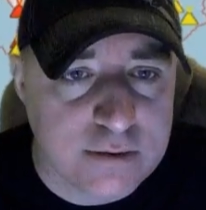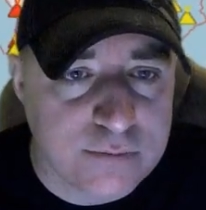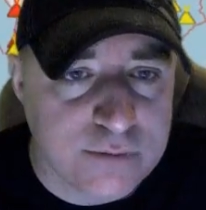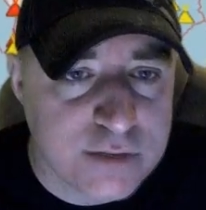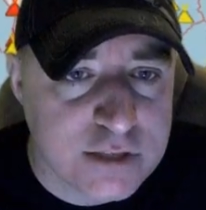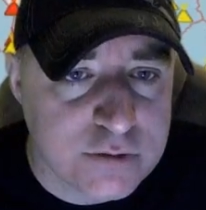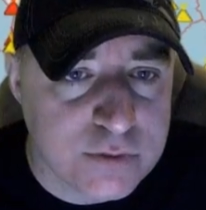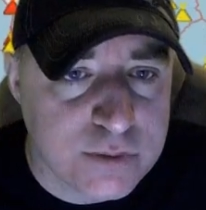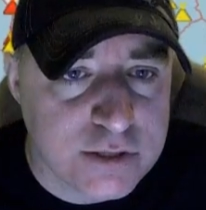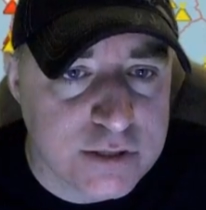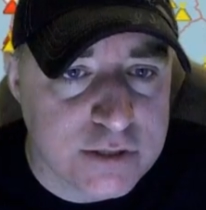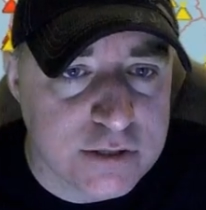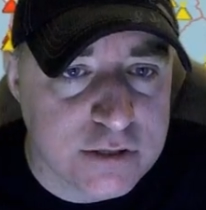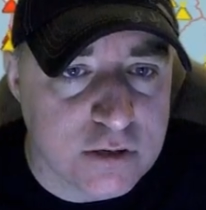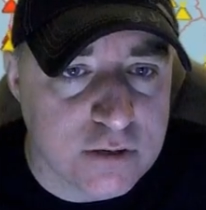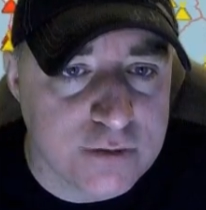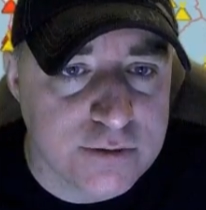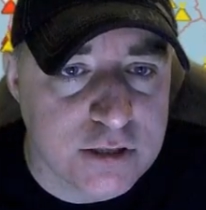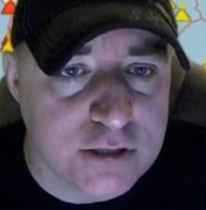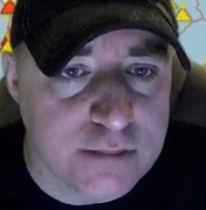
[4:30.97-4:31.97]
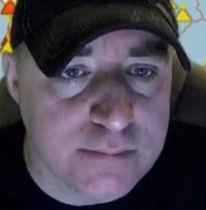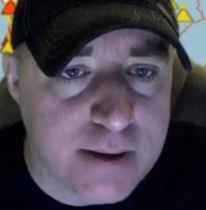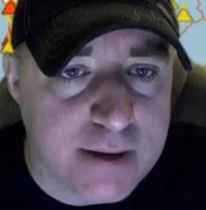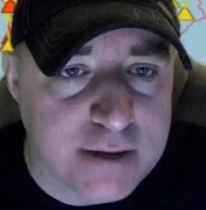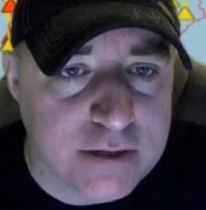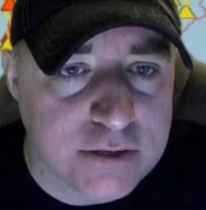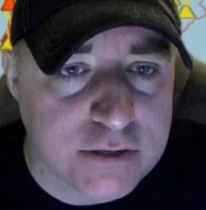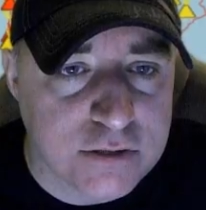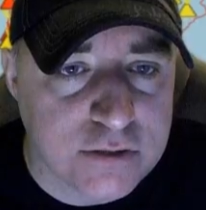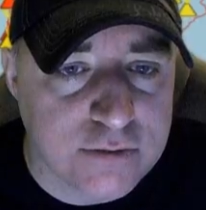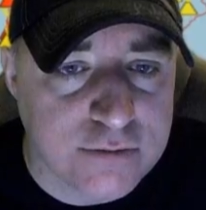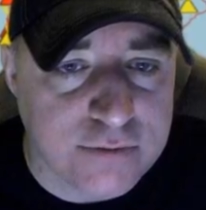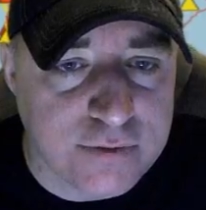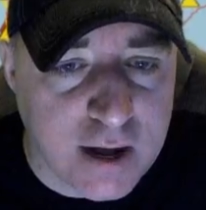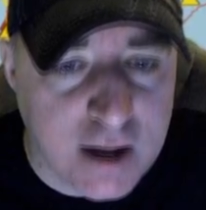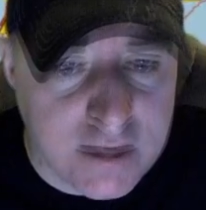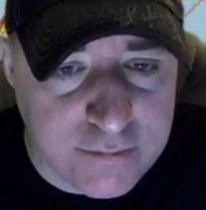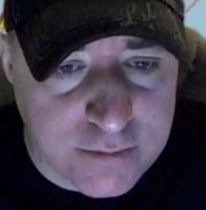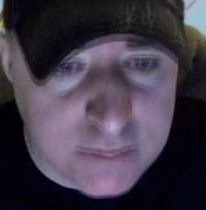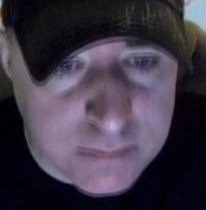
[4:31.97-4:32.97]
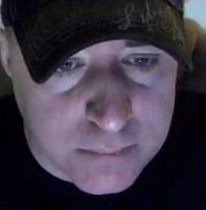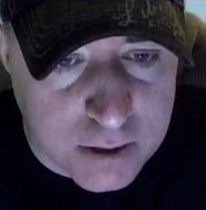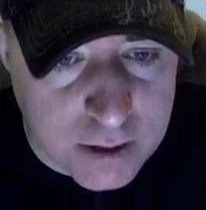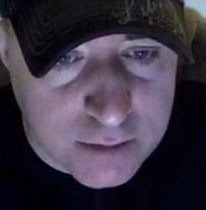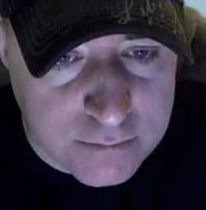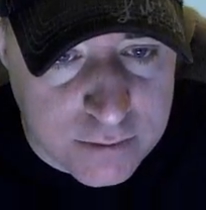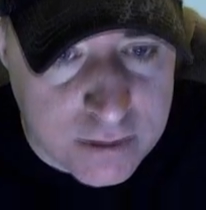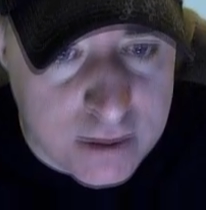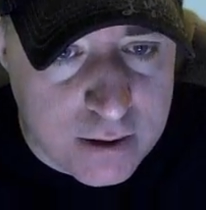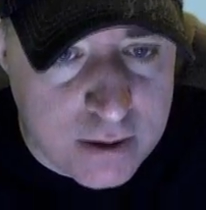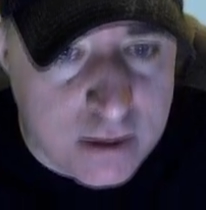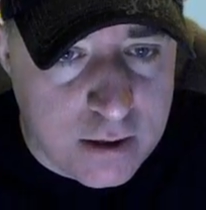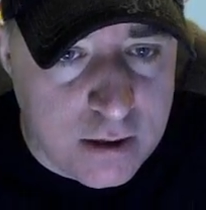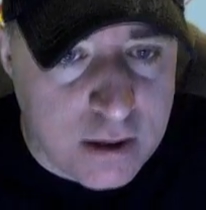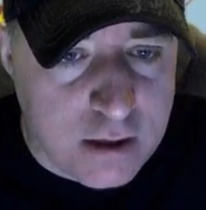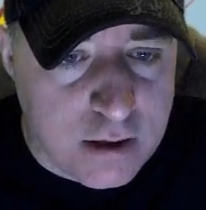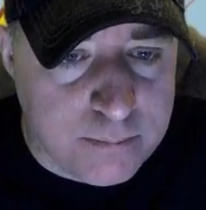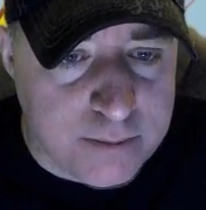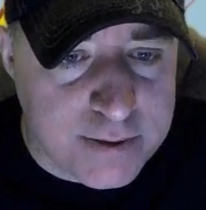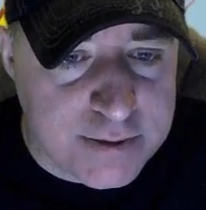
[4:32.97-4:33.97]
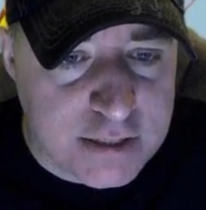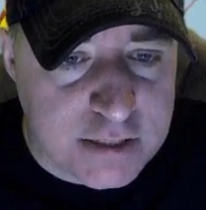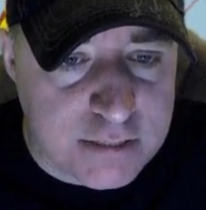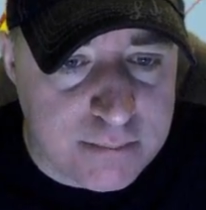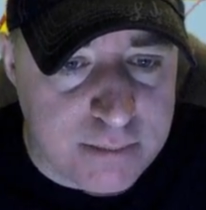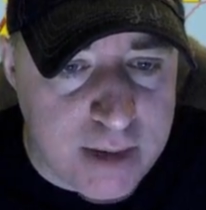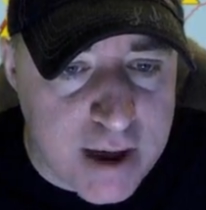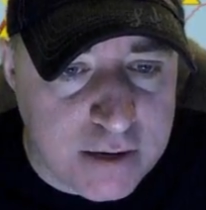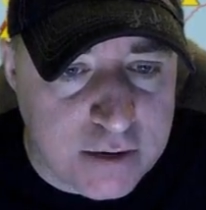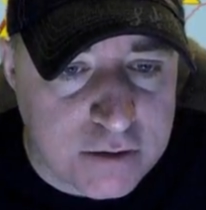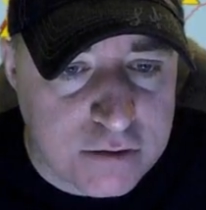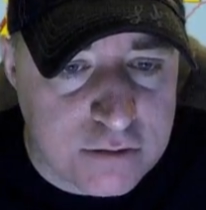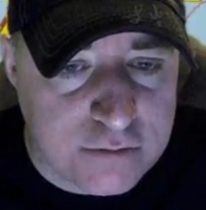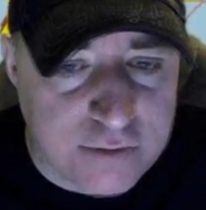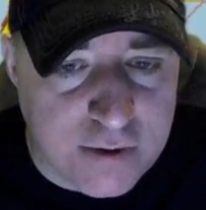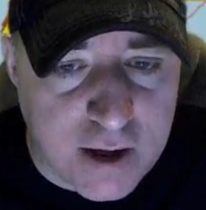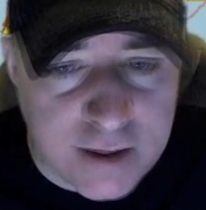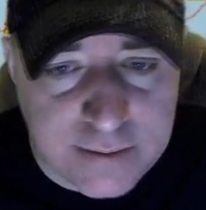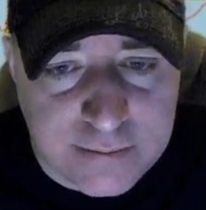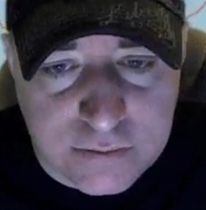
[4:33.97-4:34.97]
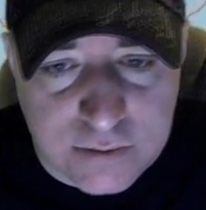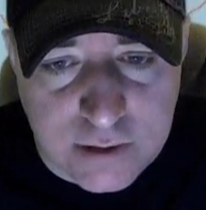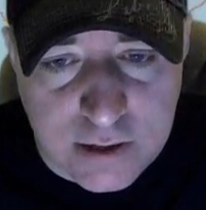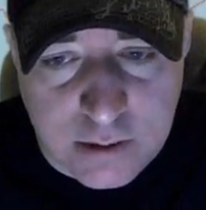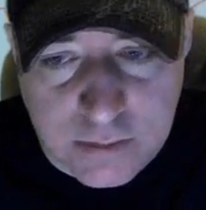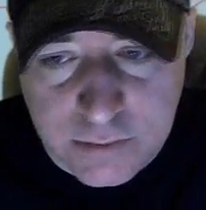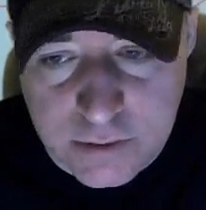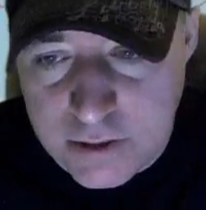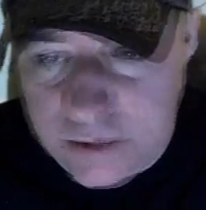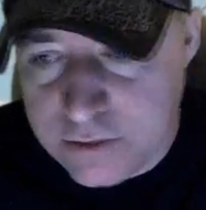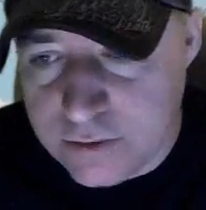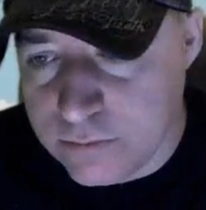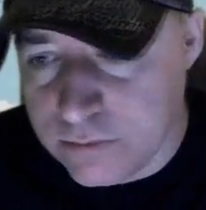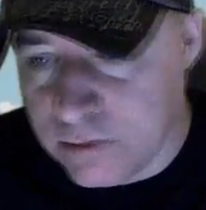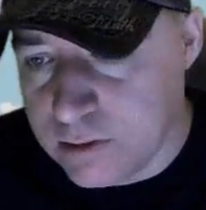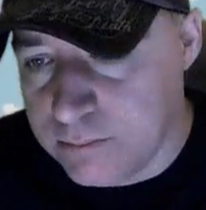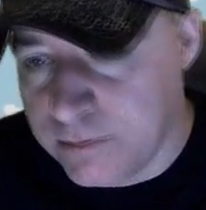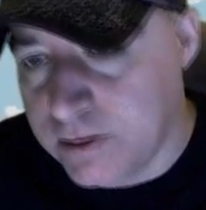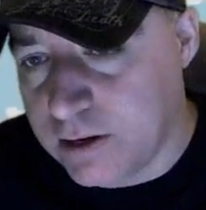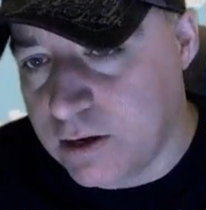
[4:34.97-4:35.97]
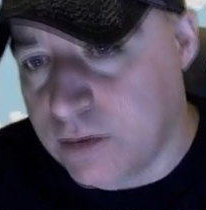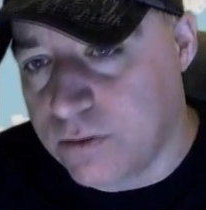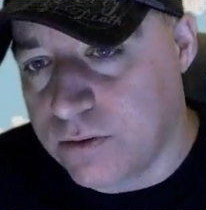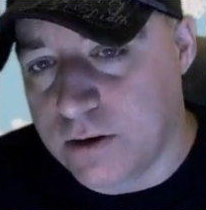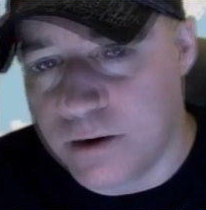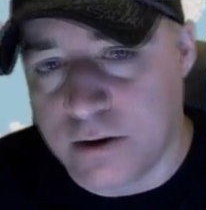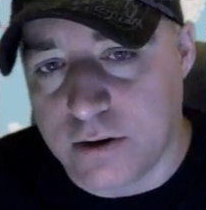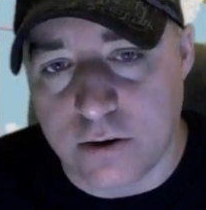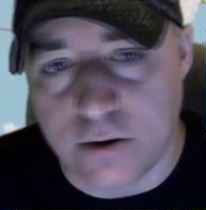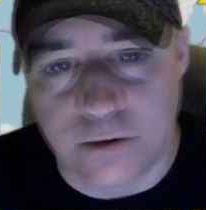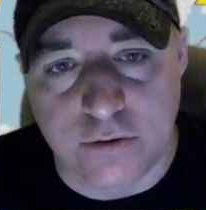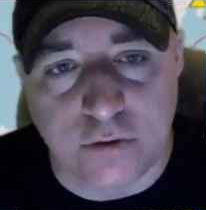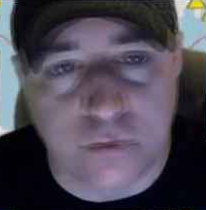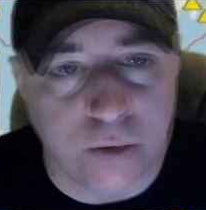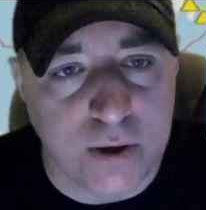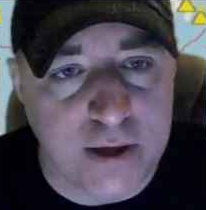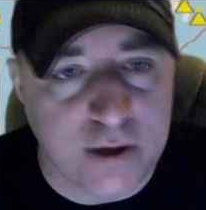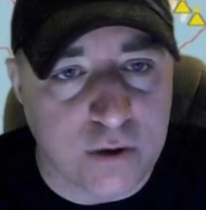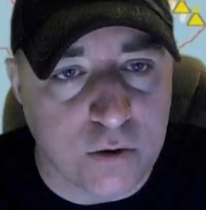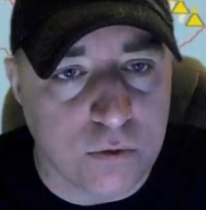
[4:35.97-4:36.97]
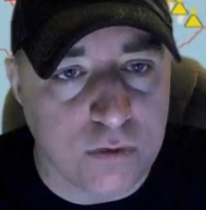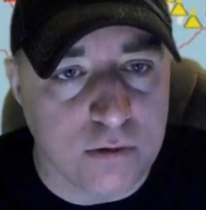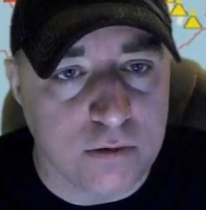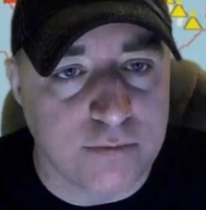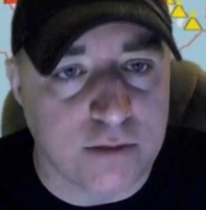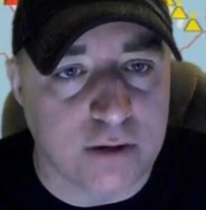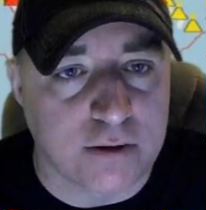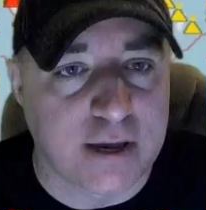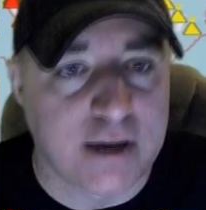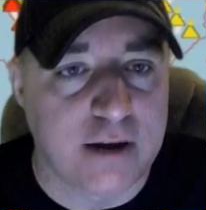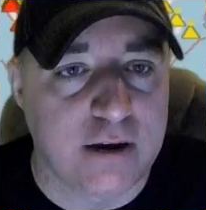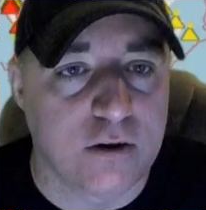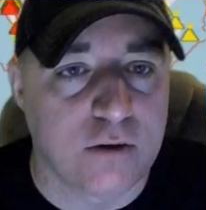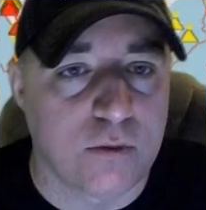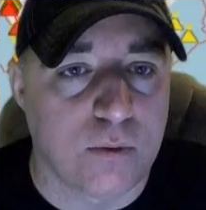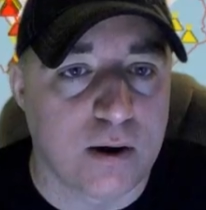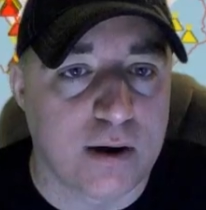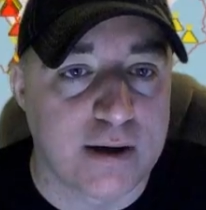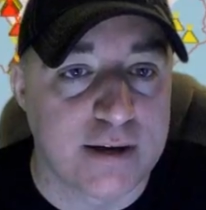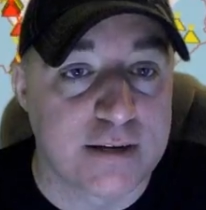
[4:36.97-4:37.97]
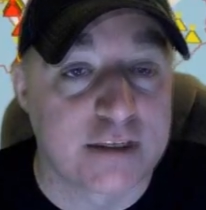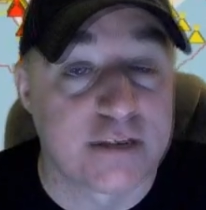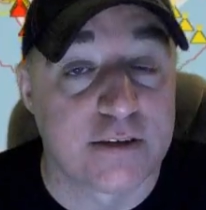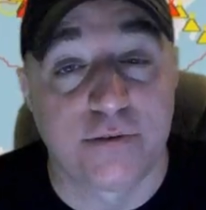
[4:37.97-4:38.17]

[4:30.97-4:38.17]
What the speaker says: If we switch this over to magnitude 5 and above, been some magnitude 5s around, but nothing really big going on earthquake or volcano wise.